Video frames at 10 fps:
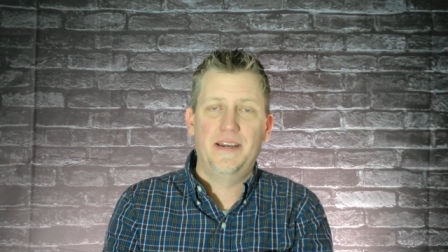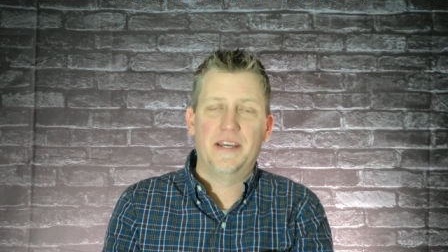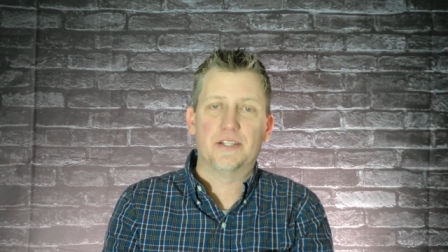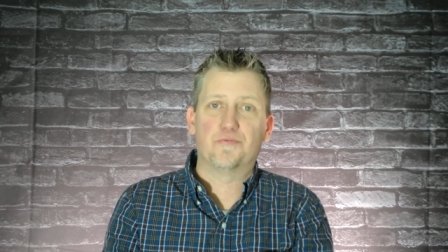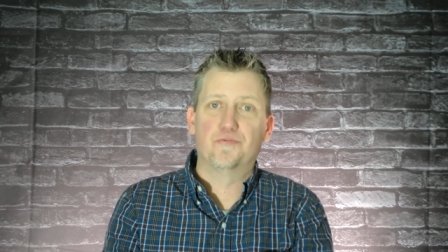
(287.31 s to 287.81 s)

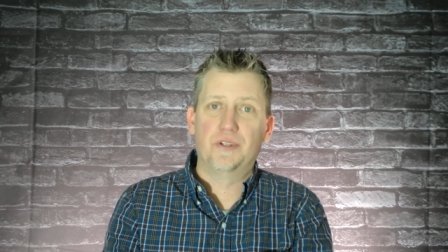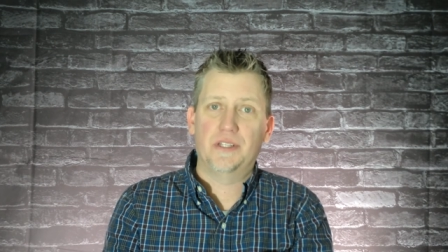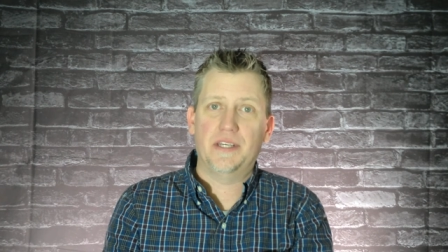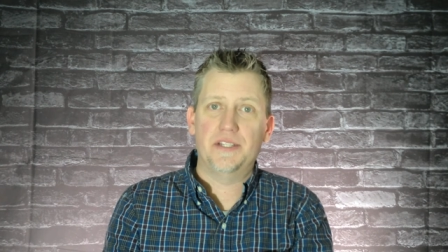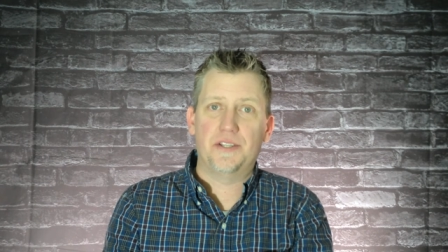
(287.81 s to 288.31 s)
It's
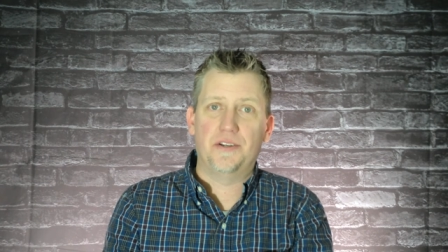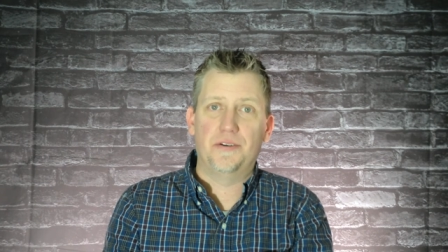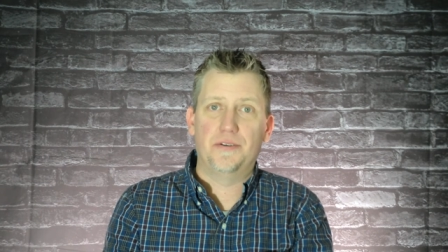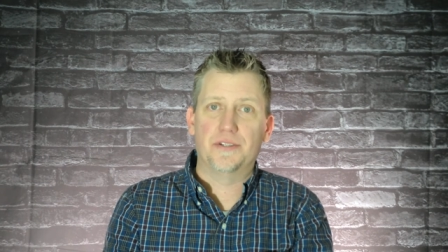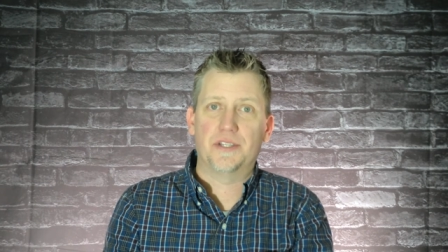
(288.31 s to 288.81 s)
really easy to
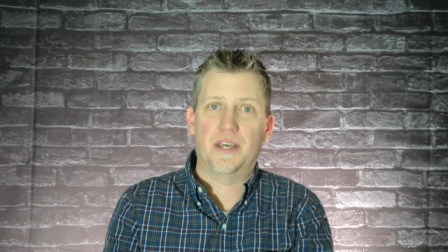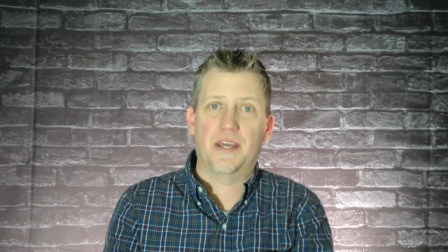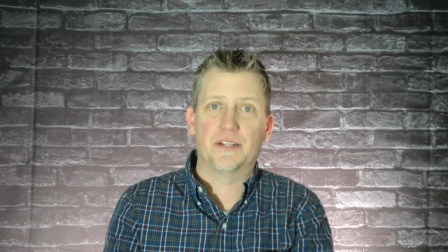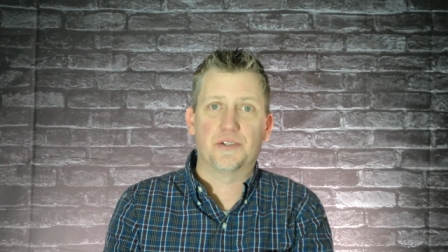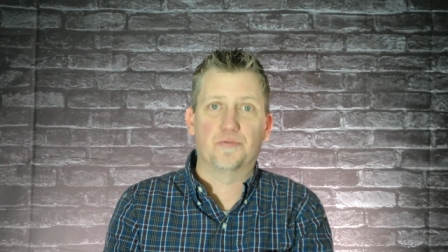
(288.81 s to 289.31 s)
use,
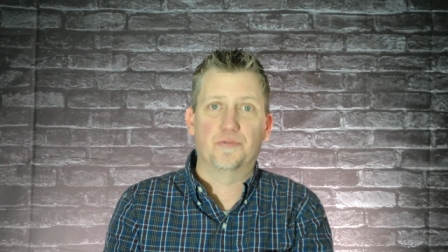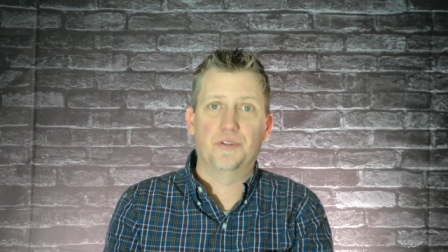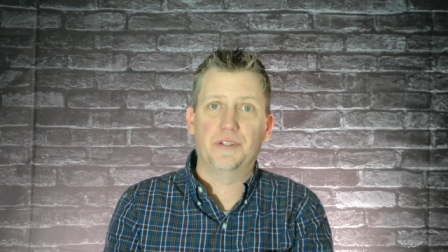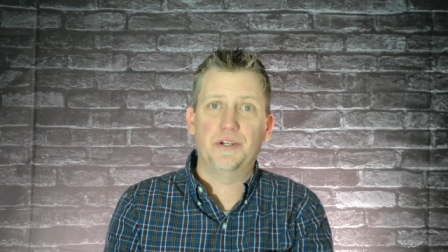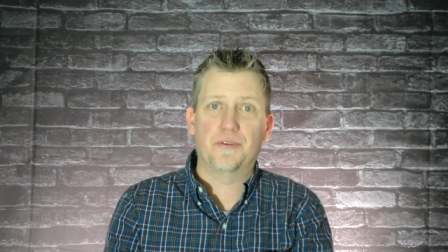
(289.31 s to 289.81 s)
and it's a
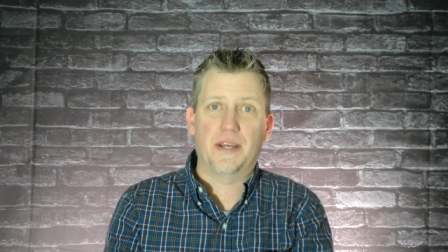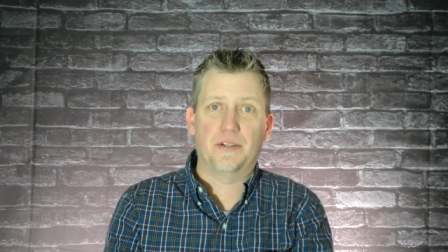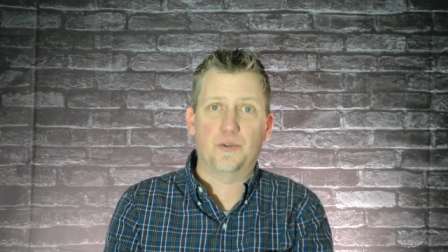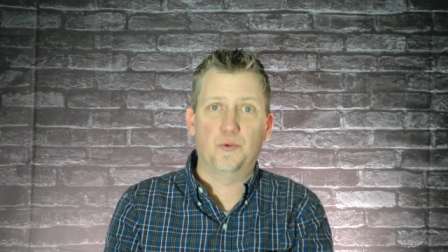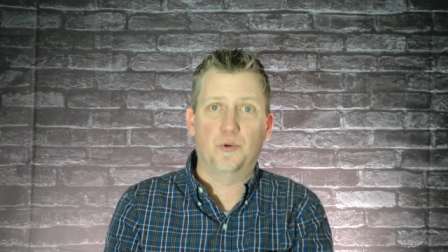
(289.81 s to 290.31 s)
really great
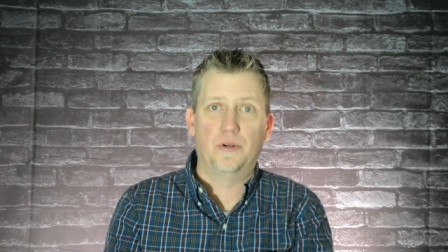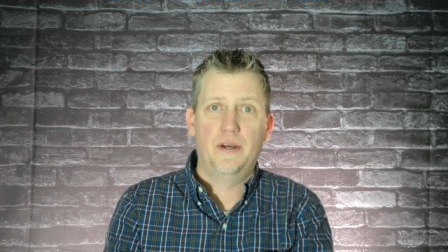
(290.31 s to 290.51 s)
tool.